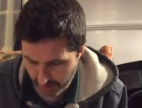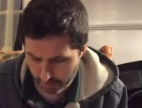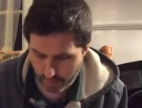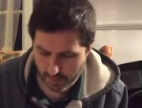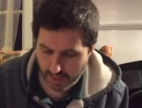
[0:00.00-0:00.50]

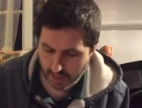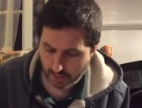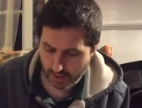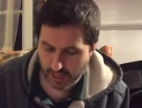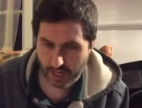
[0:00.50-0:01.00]
up speed as
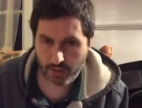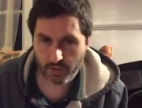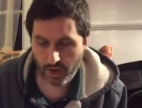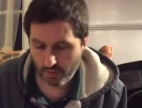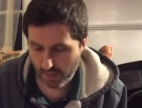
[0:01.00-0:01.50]
we chowed
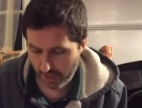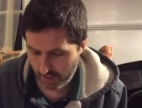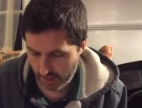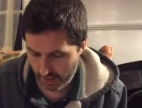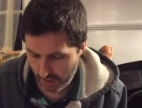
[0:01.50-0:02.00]
through our
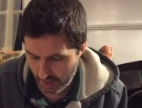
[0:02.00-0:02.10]
meals.